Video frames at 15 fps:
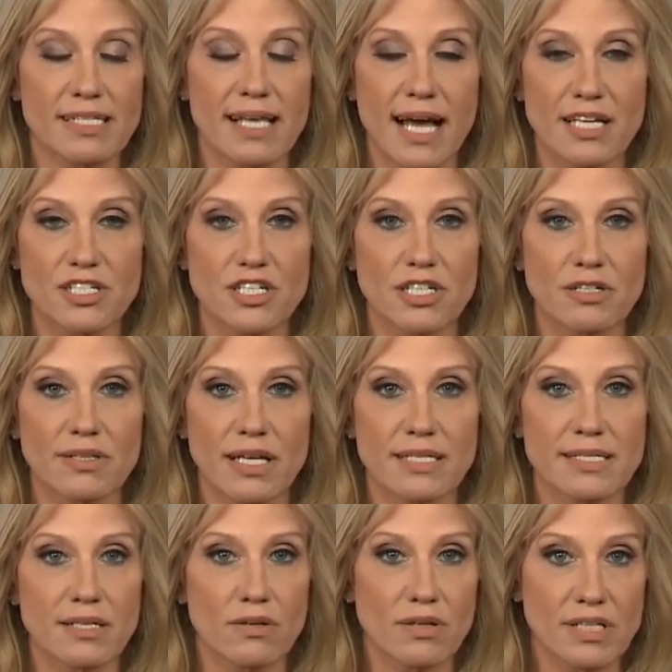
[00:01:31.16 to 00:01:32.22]
last year that's
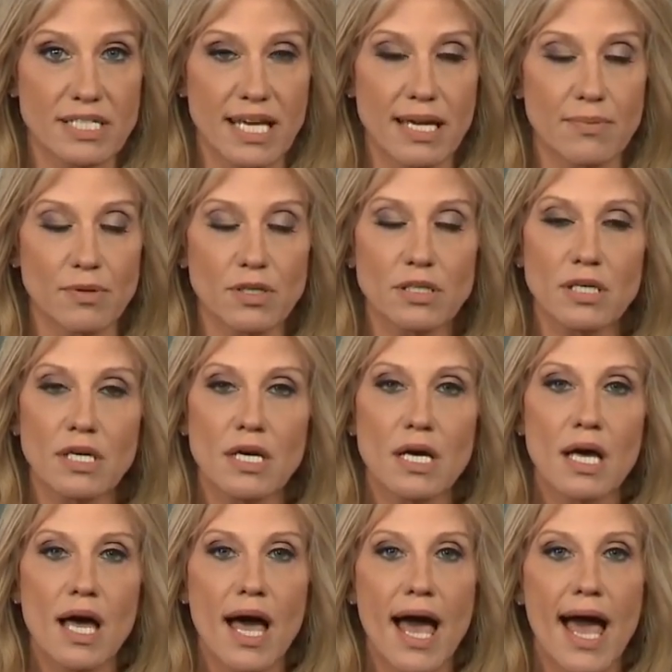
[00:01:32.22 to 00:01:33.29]
still on the table.
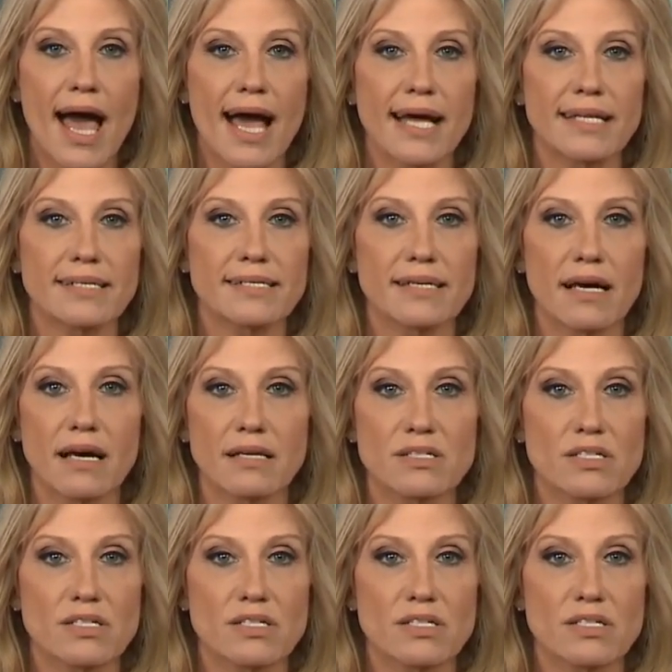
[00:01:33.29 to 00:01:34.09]
And uh,